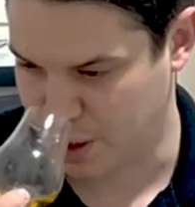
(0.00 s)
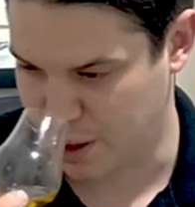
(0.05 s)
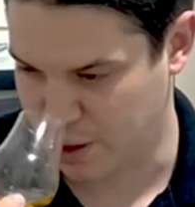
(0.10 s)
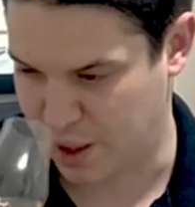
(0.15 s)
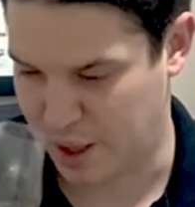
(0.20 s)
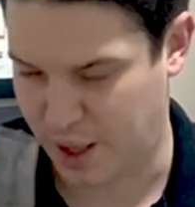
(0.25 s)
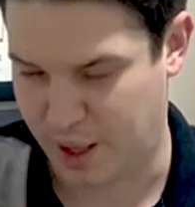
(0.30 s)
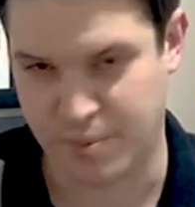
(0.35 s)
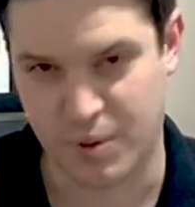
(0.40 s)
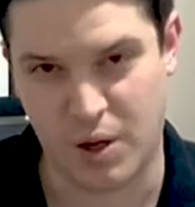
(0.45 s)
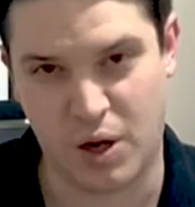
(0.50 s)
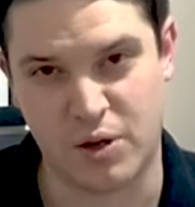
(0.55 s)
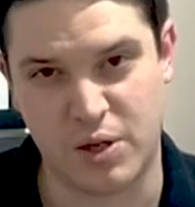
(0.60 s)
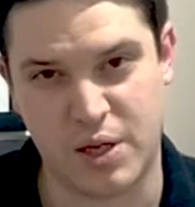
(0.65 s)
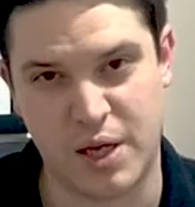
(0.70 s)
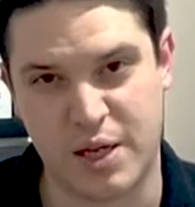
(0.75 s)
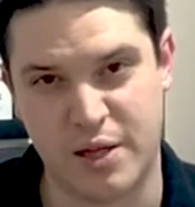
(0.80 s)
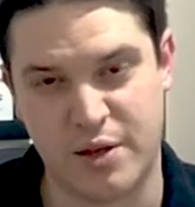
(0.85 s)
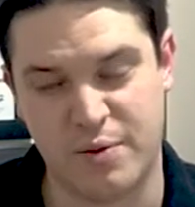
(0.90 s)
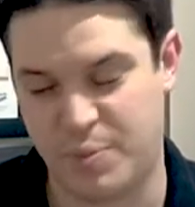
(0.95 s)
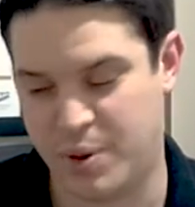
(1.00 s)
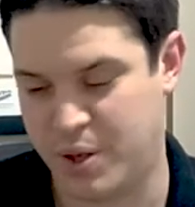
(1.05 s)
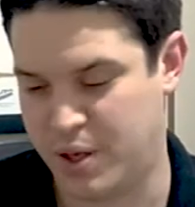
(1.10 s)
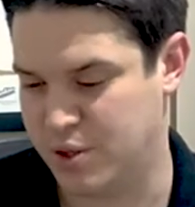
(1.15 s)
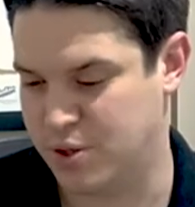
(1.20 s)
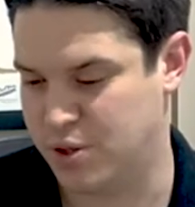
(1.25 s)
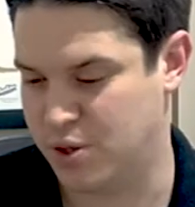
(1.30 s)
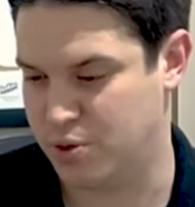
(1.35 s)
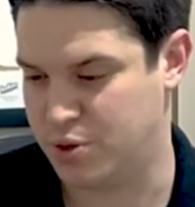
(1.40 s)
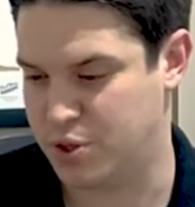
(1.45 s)
Yeah, hardly any peat
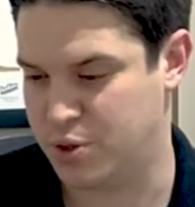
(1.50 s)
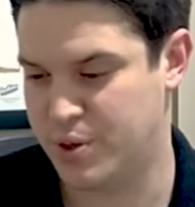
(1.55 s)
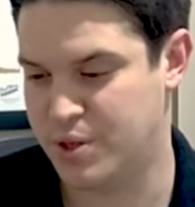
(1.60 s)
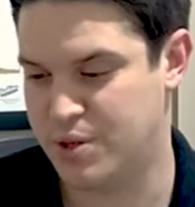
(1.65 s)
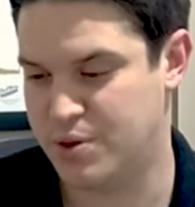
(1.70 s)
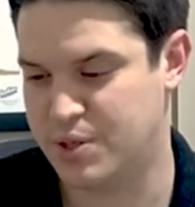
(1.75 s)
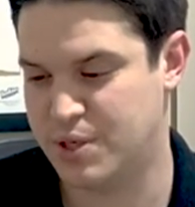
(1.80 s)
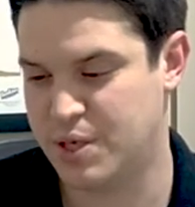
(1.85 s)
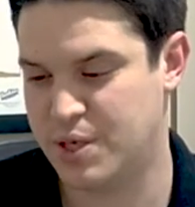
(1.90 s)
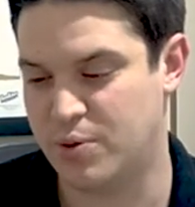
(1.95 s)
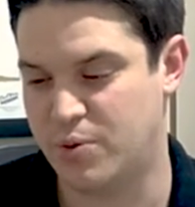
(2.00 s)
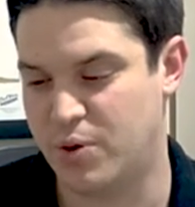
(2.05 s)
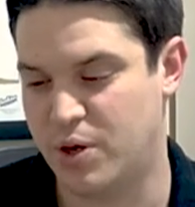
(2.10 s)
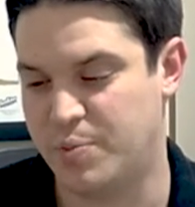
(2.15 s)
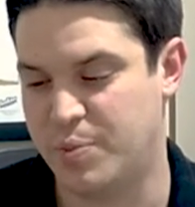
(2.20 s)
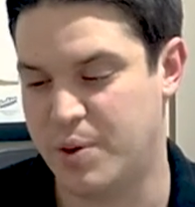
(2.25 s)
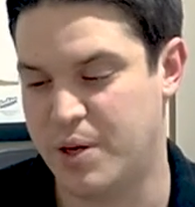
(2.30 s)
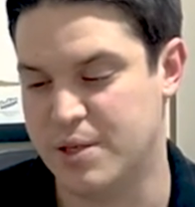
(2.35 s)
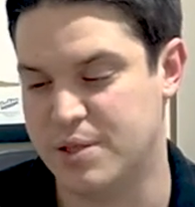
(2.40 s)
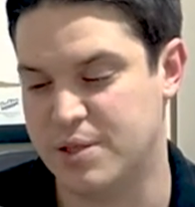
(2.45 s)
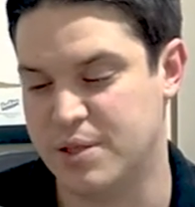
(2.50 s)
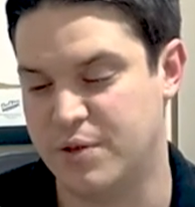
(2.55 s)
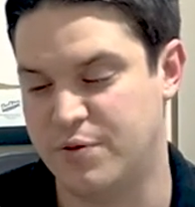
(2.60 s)
at all. So when you see the word peated,